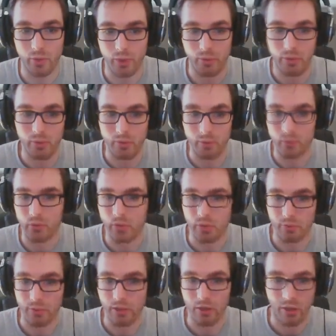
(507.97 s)
well, which it
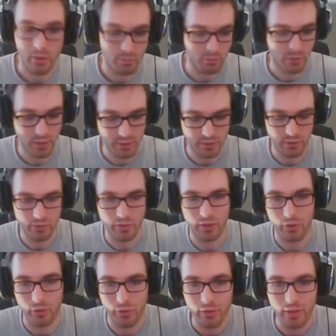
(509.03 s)
may not, but it did, okay,
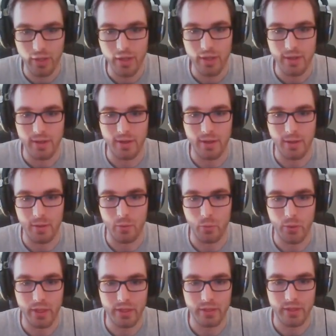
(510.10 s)
good, we
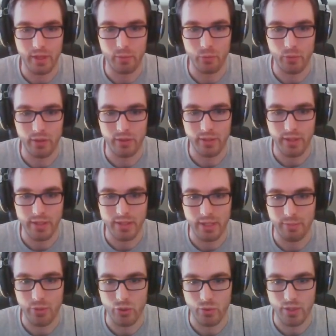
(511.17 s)
end up with a
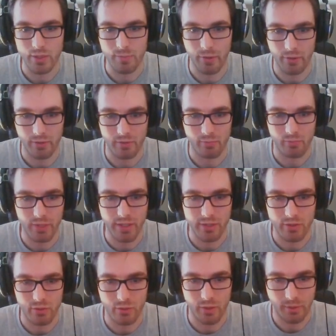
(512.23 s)
semi-transparent lens.
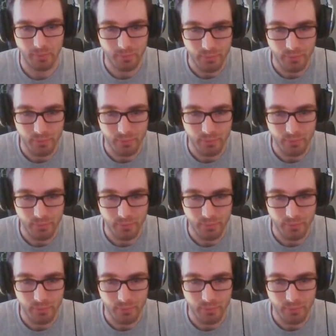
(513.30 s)
Great.